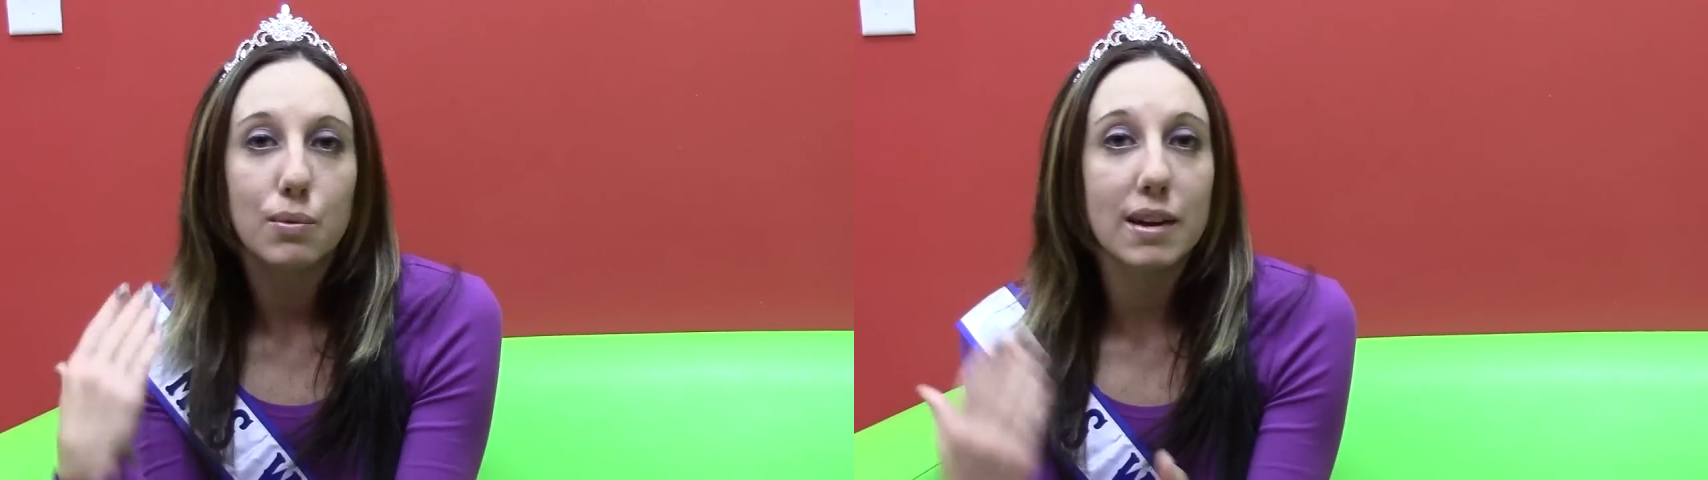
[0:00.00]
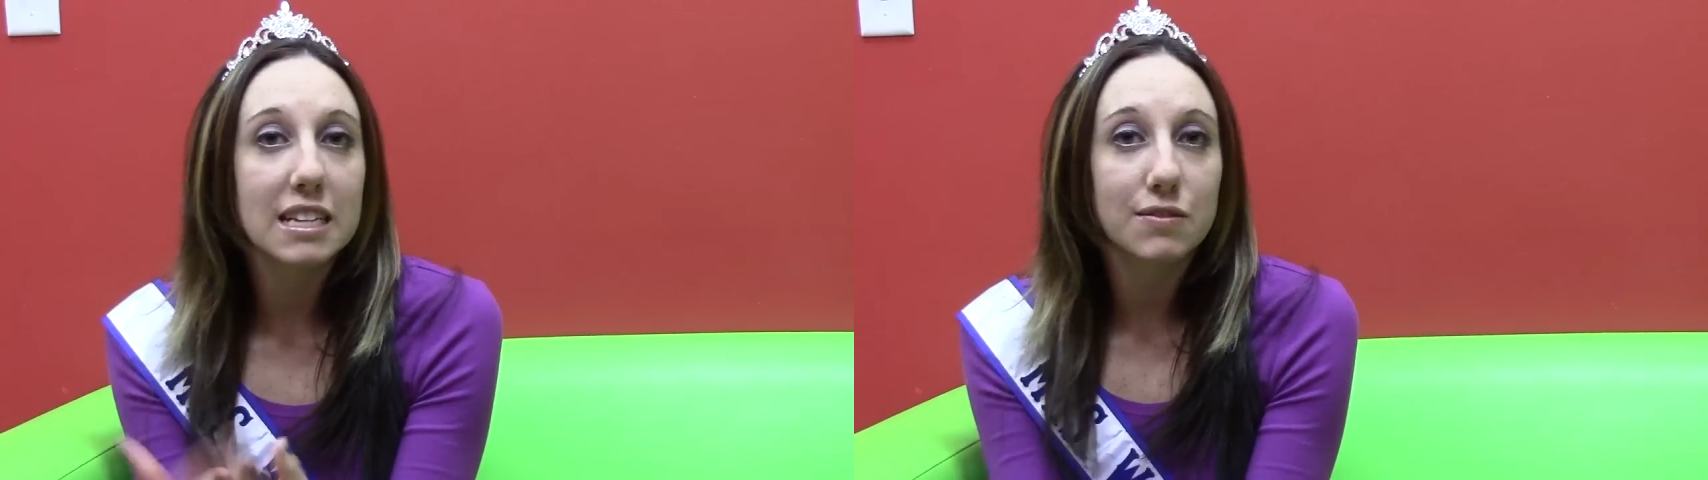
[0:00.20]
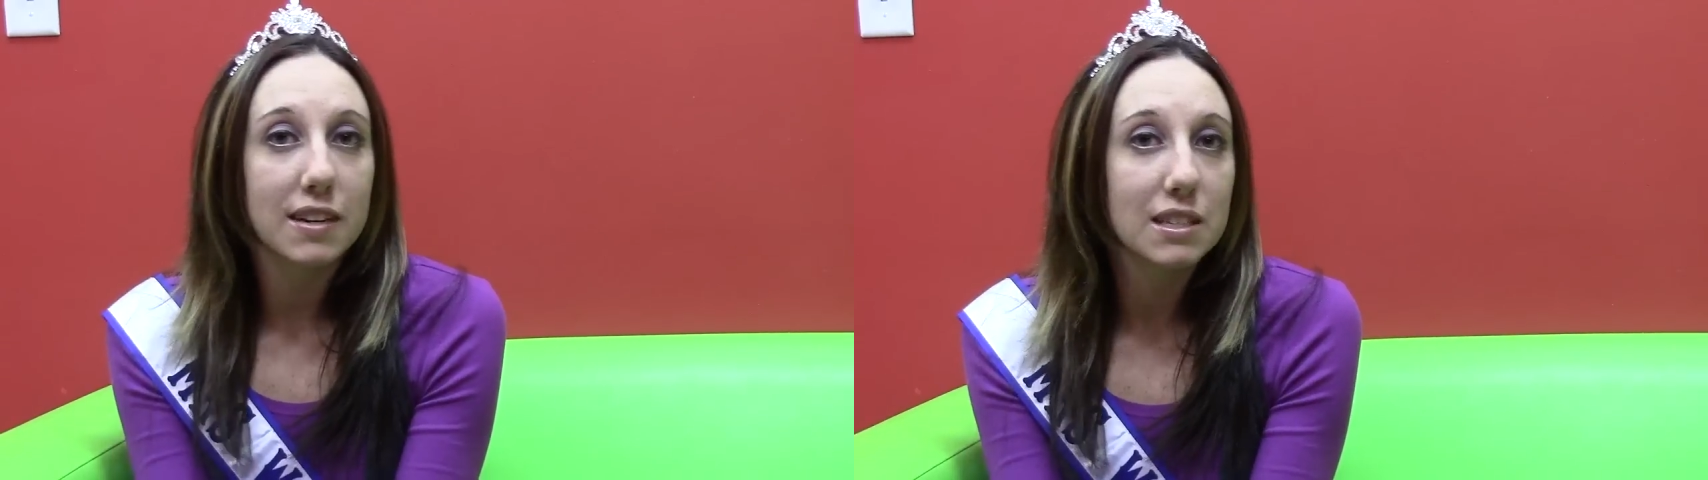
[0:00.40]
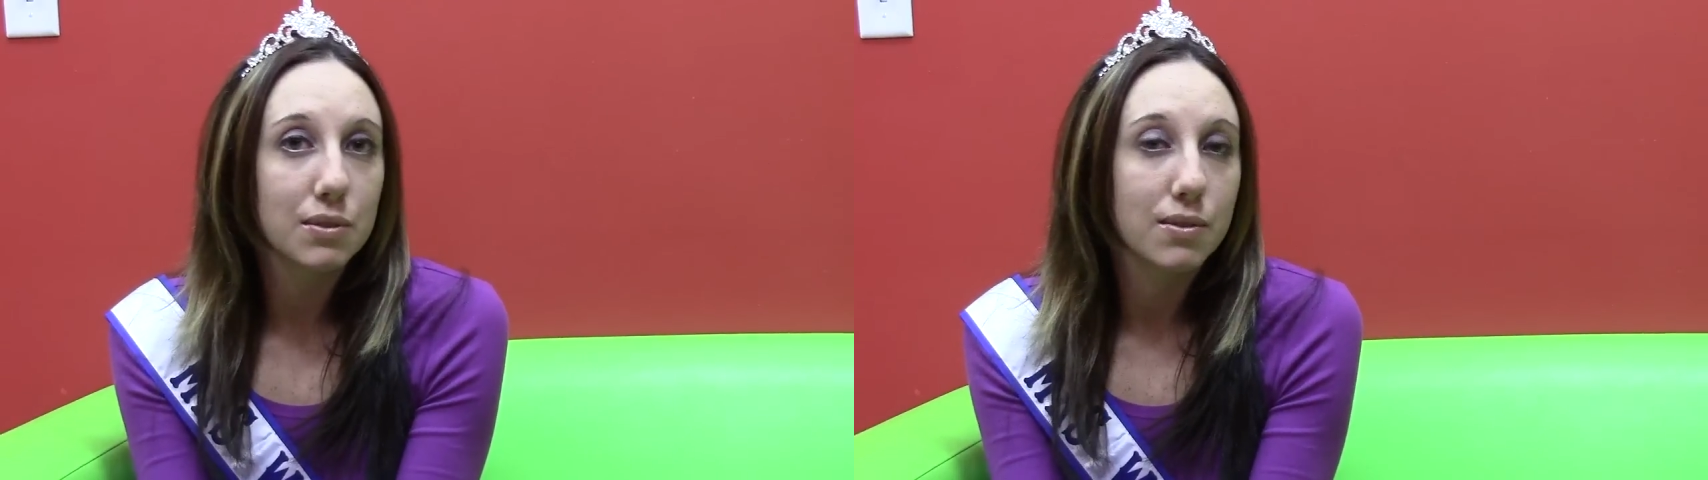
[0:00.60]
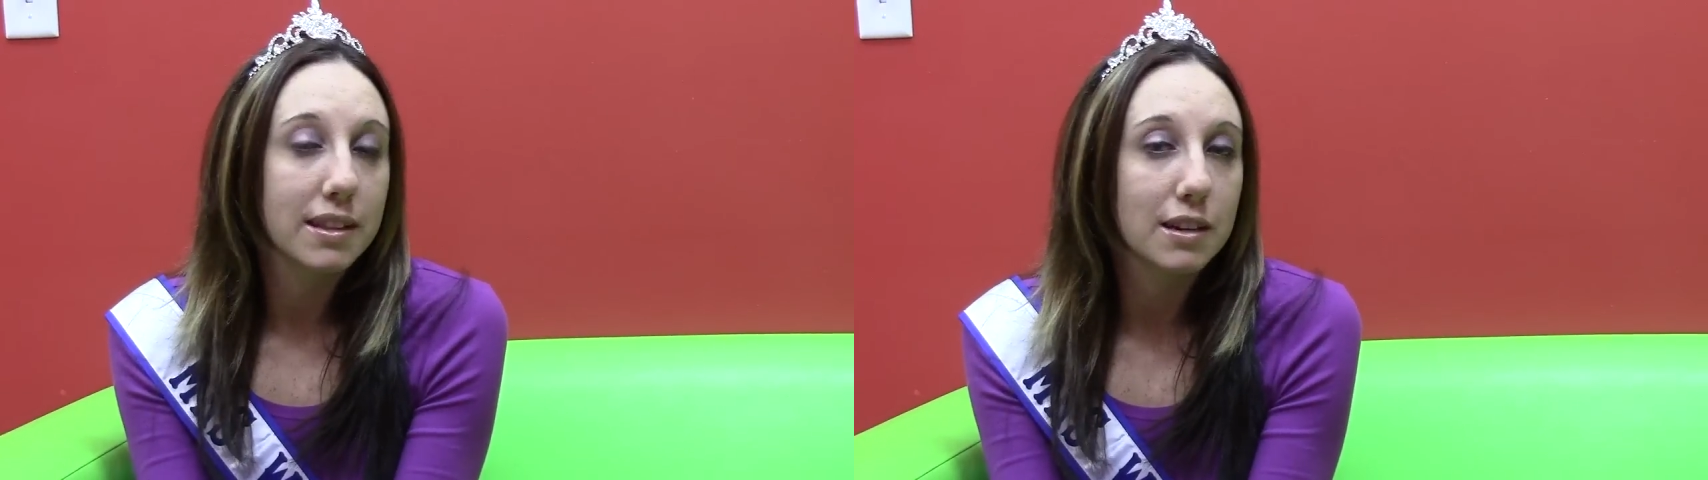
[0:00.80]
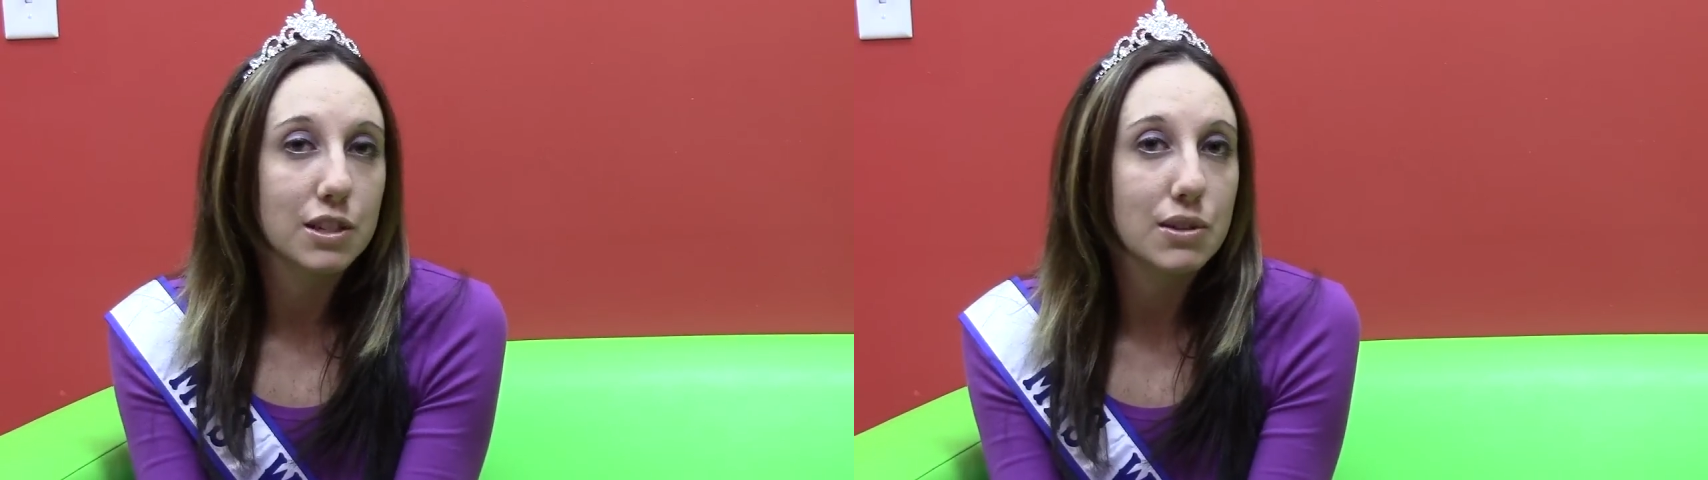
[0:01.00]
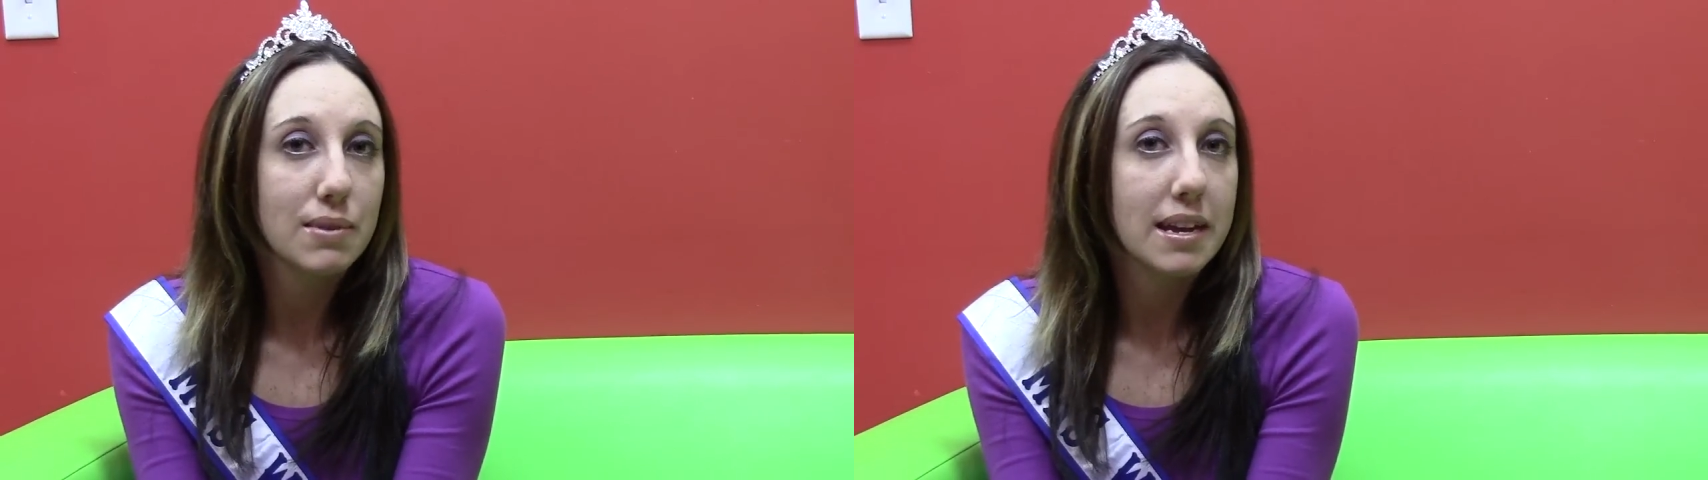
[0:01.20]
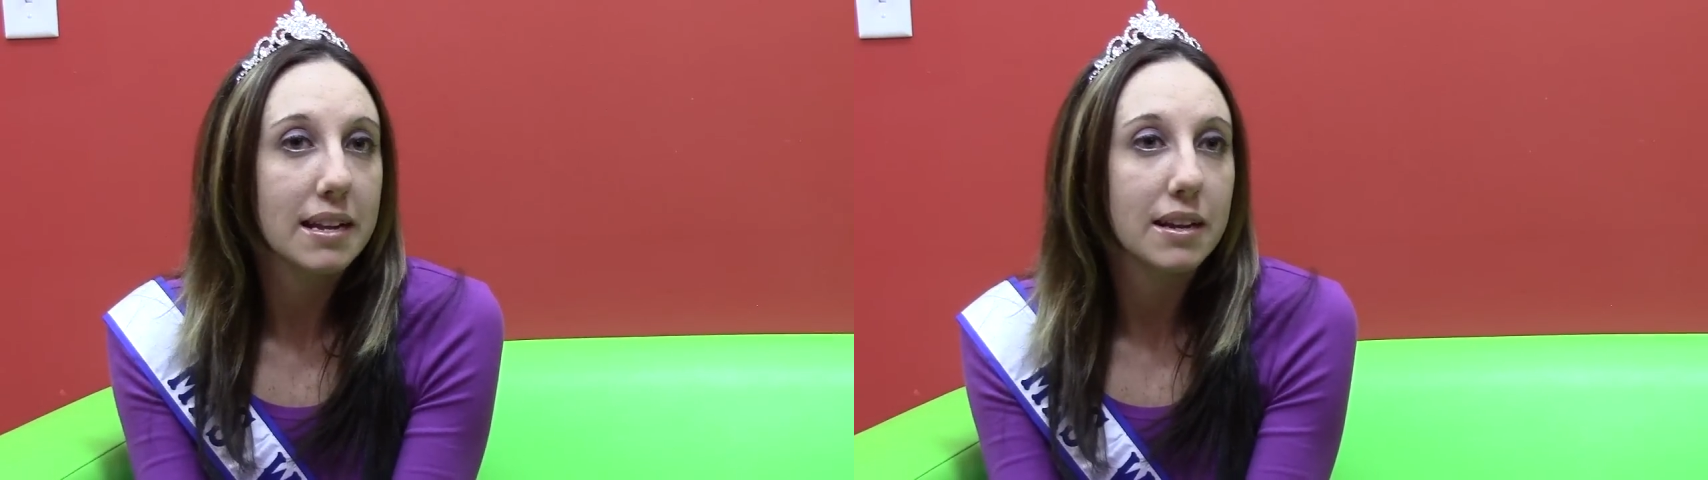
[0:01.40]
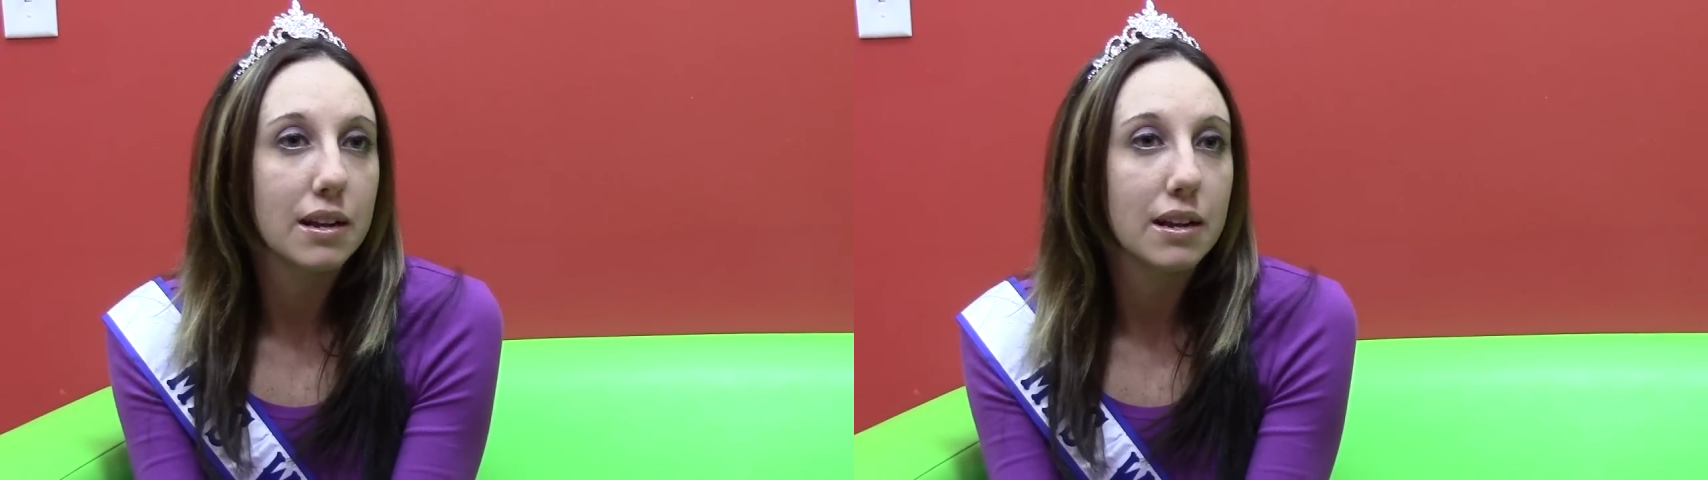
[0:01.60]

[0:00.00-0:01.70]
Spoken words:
raise funds for what they're doing.